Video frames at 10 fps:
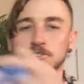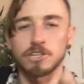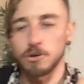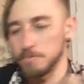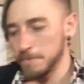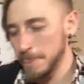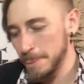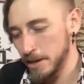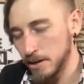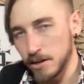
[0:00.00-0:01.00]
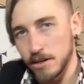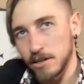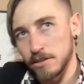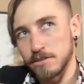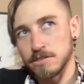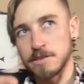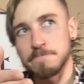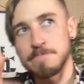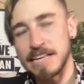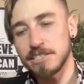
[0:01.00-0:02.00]
So
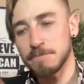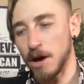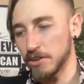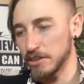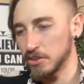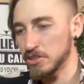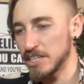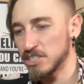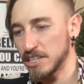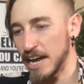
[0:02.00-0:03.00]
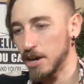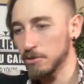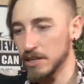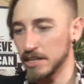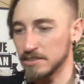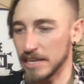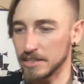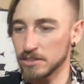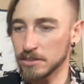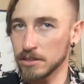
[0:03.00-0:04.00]
the basic model that they're teaching now is
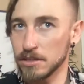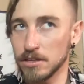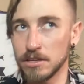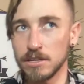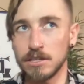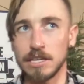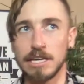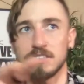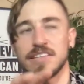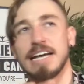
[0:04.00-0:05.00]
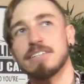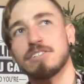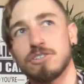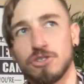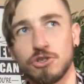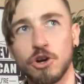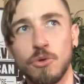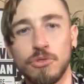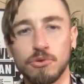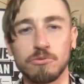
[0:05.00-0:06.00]
that you
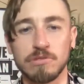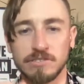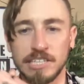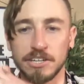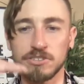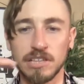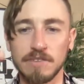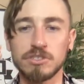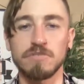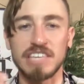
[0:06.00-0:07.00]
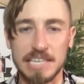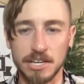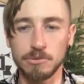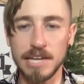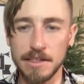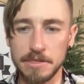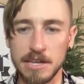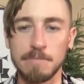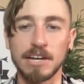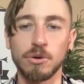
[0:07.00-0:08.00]
go through tiers and levels of ego death.
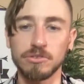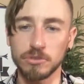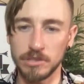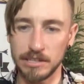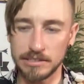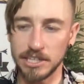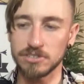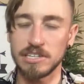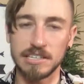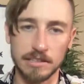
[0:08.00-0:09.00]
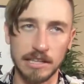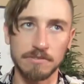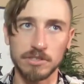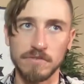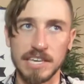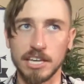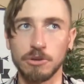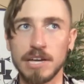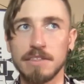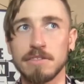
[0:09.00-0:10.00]
And by going through the tiers and levels of
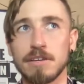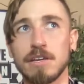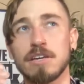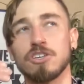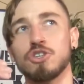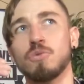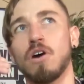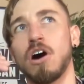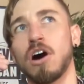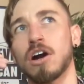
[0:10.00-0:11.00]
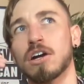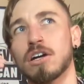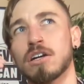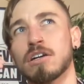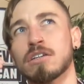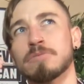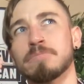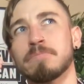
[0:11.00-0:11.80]
ego death, you are